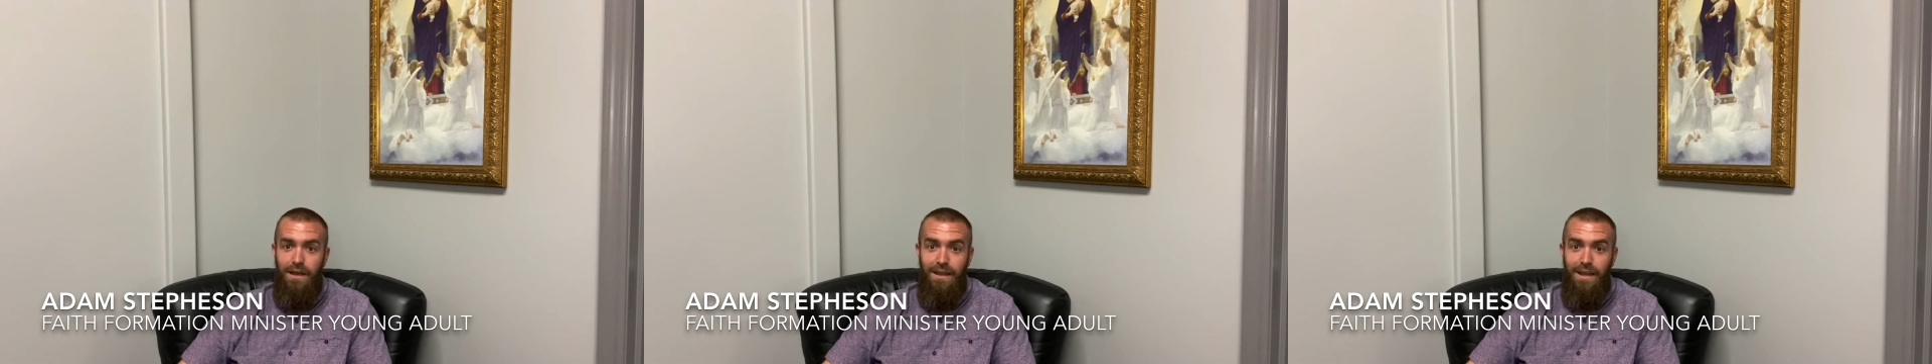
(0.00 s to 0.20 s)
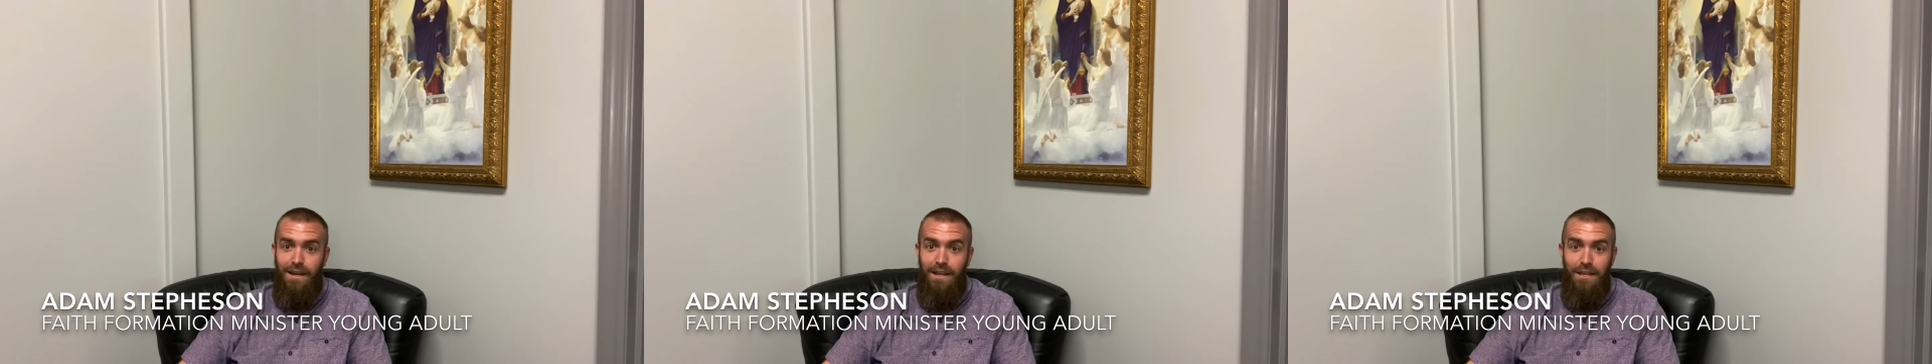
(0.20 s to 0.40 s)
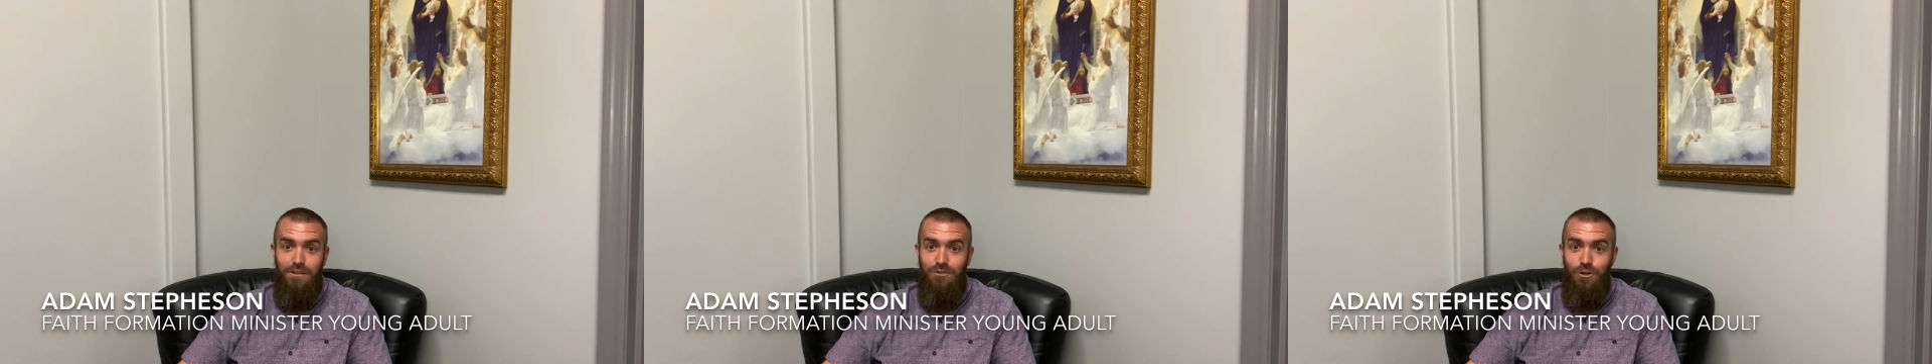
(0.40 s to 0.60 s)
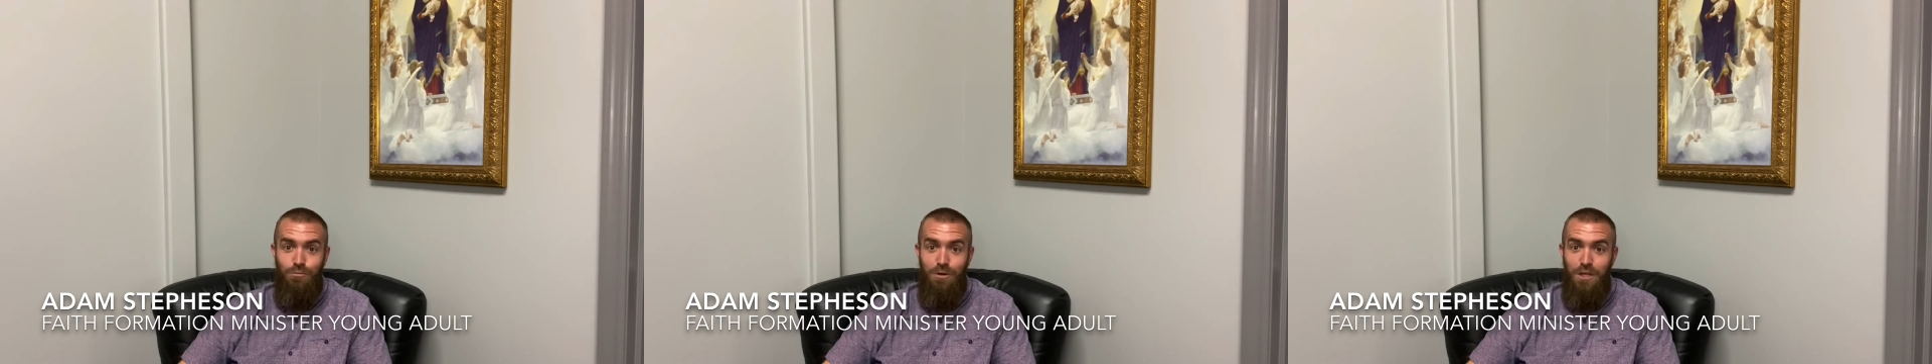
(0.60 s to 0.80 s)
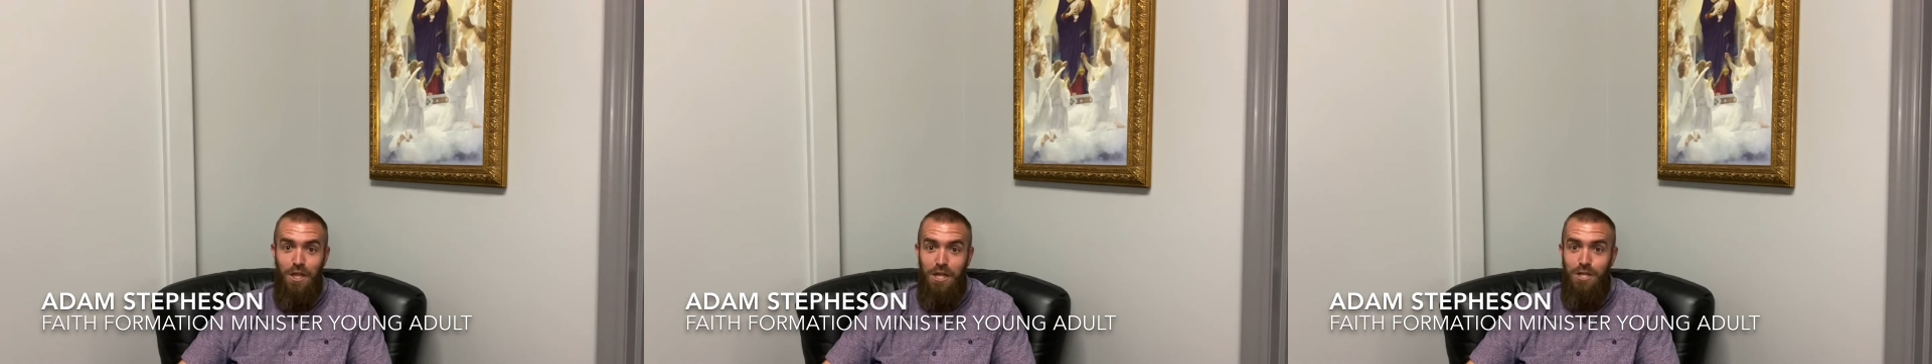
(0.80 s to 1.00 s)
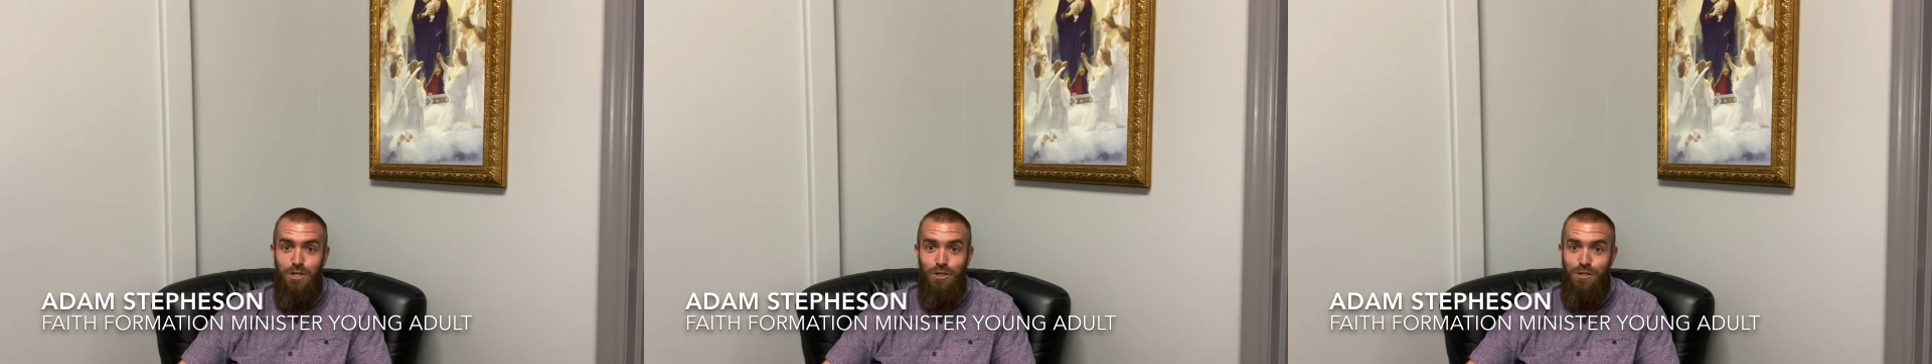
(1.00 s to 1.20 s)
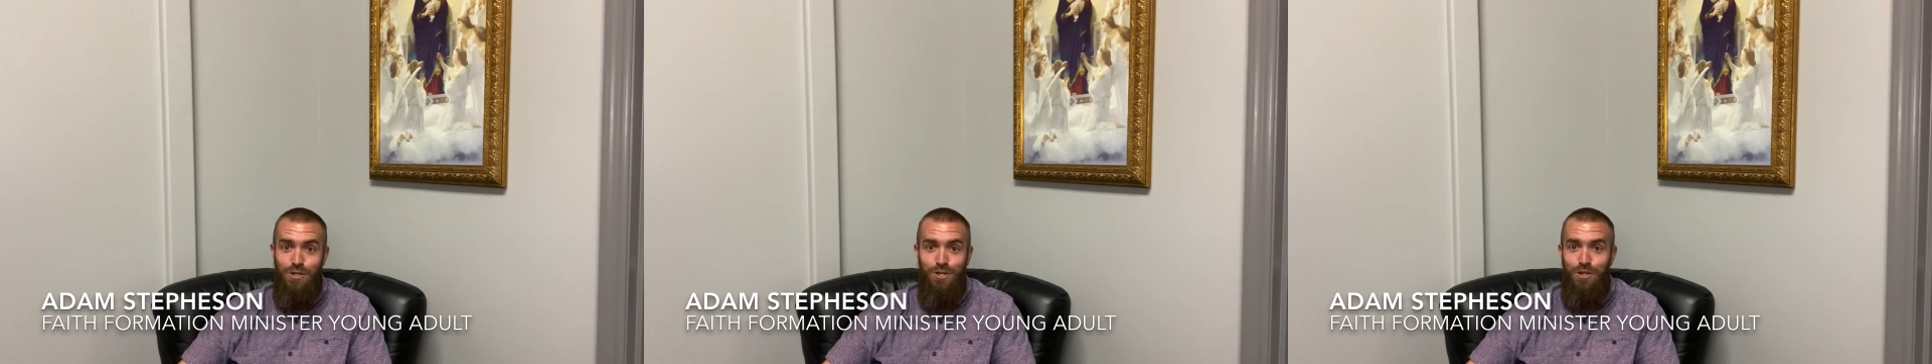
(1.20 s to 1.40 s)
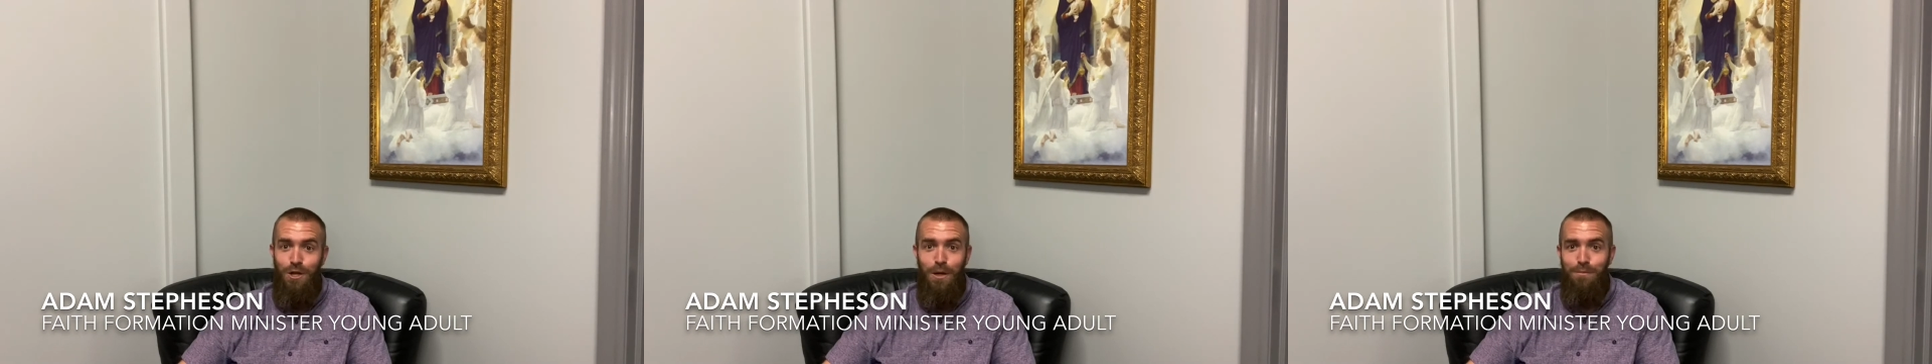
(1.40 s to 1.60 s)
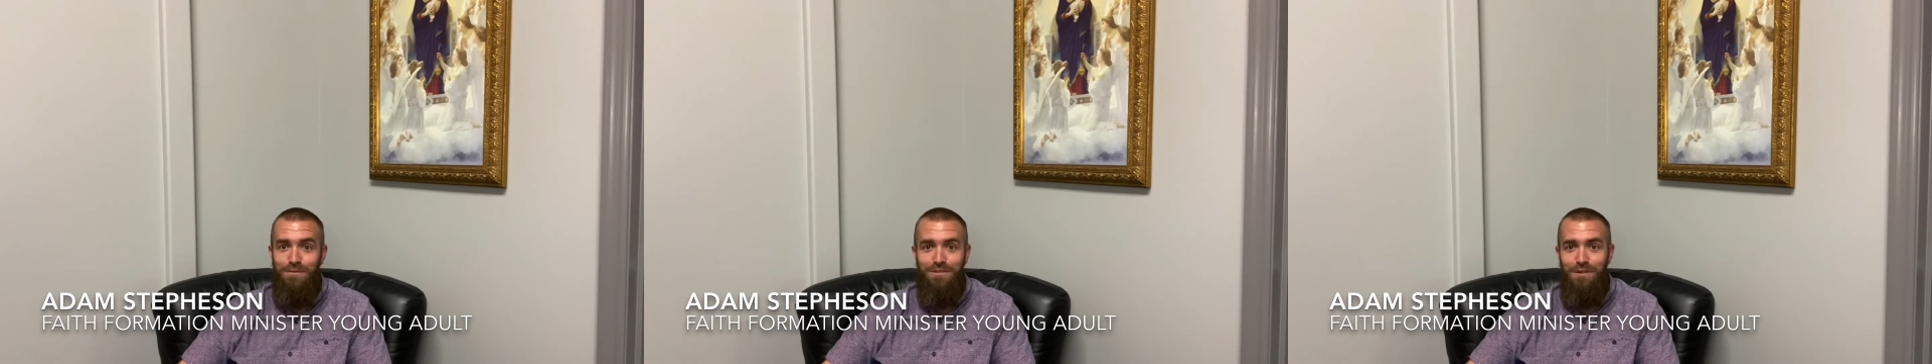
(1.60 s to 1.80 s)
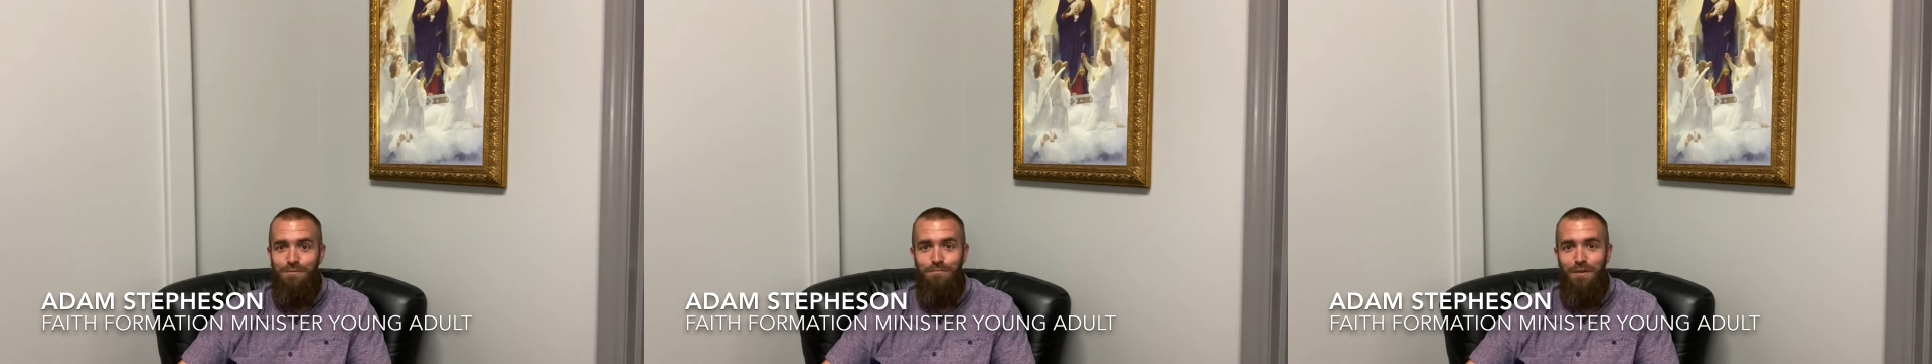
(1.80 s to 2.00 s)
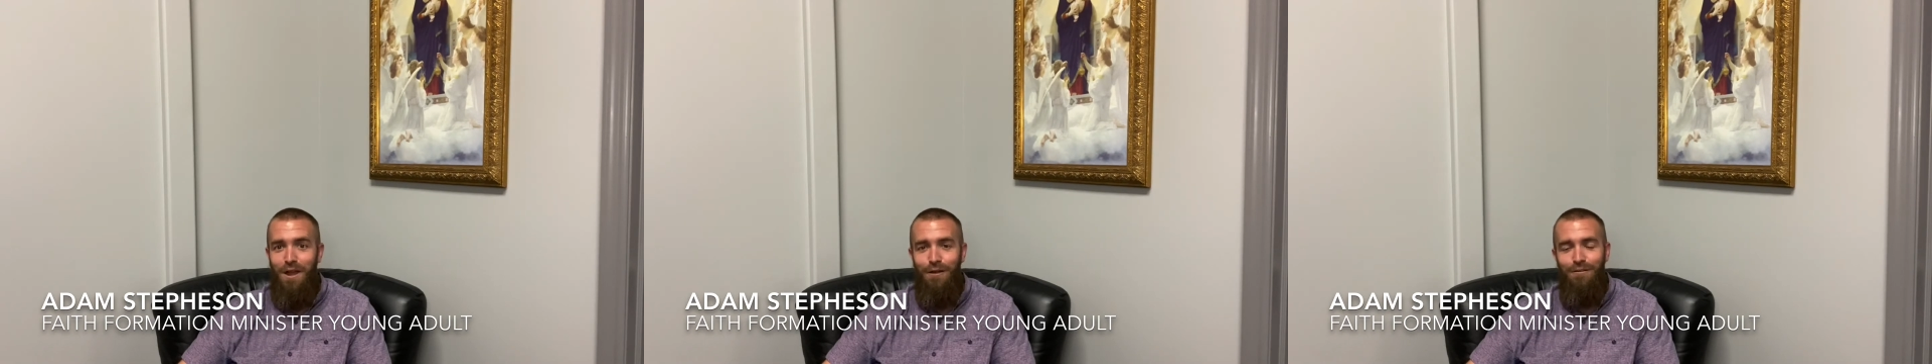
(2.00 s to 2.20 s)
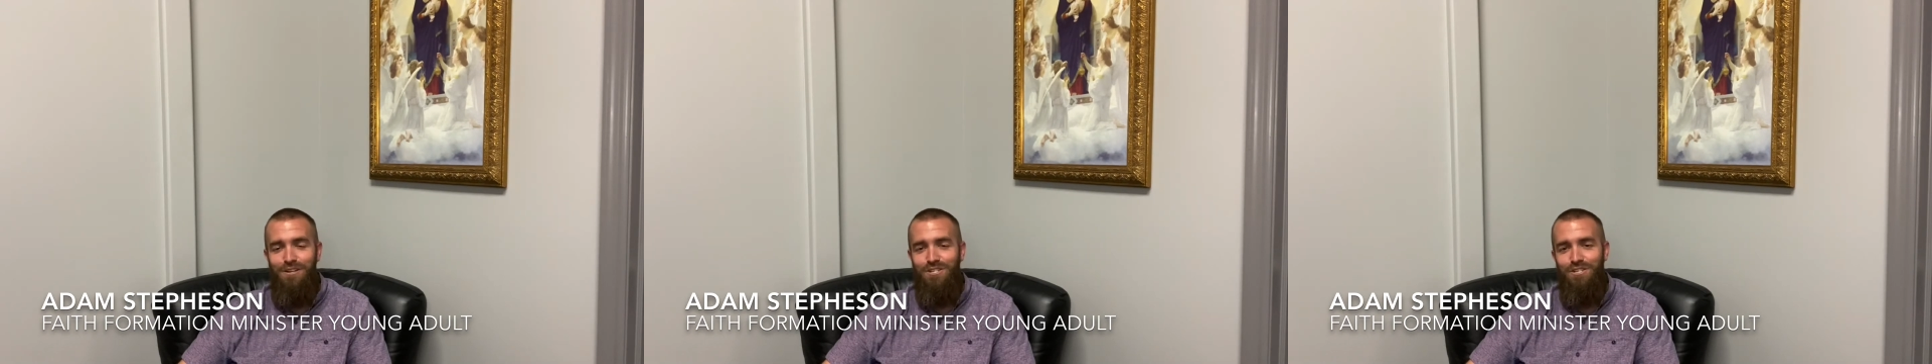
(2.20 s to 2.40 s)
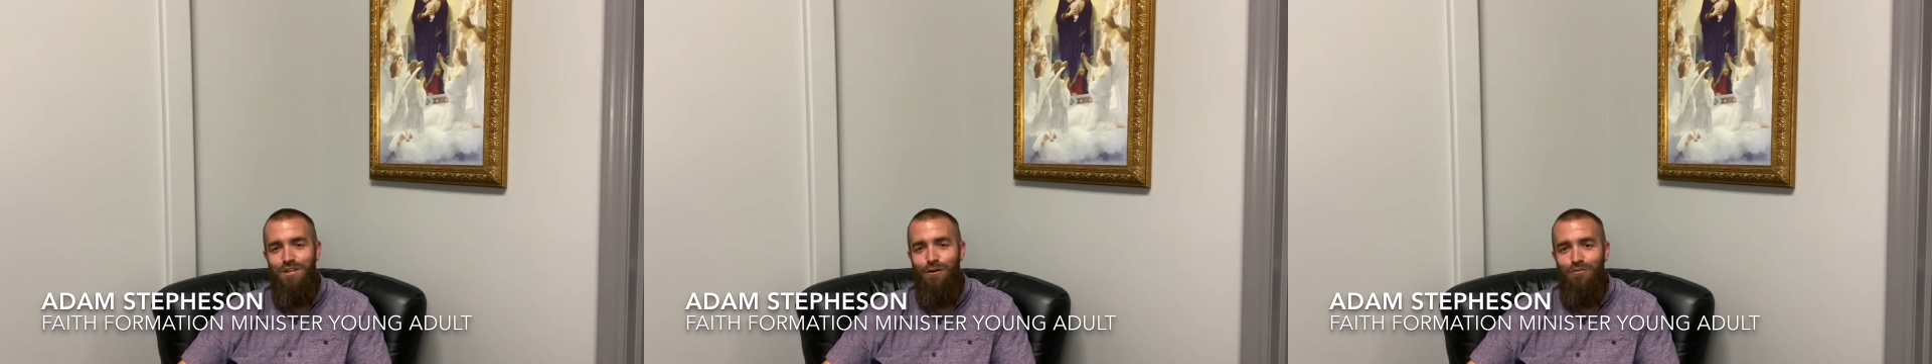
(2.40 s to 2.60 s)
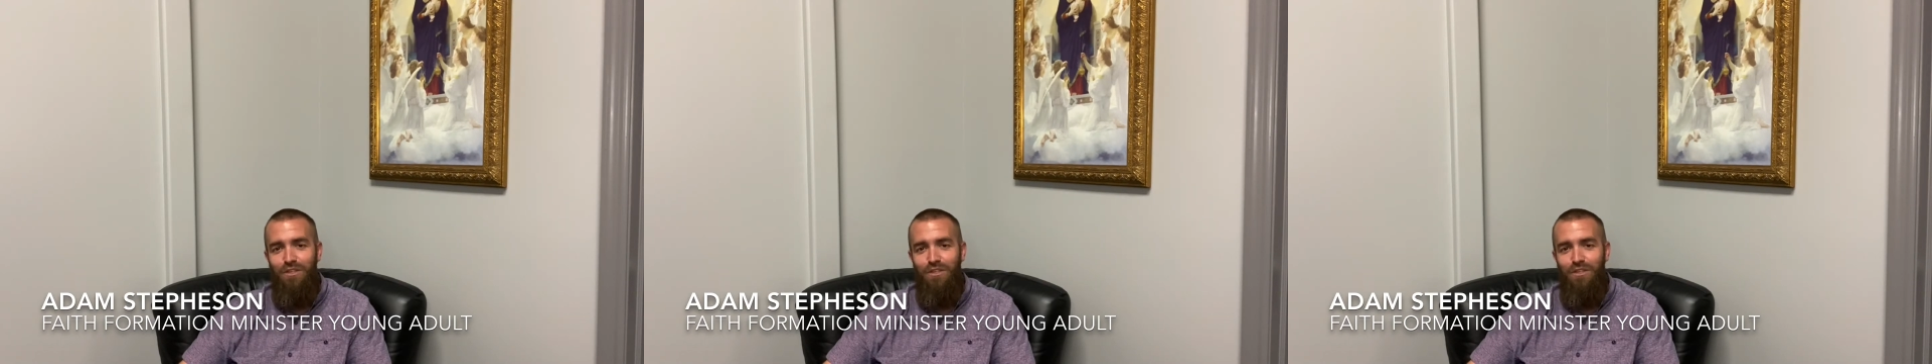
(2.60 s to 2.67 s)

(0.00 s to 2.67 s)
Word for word: getting into relationships and marriage you know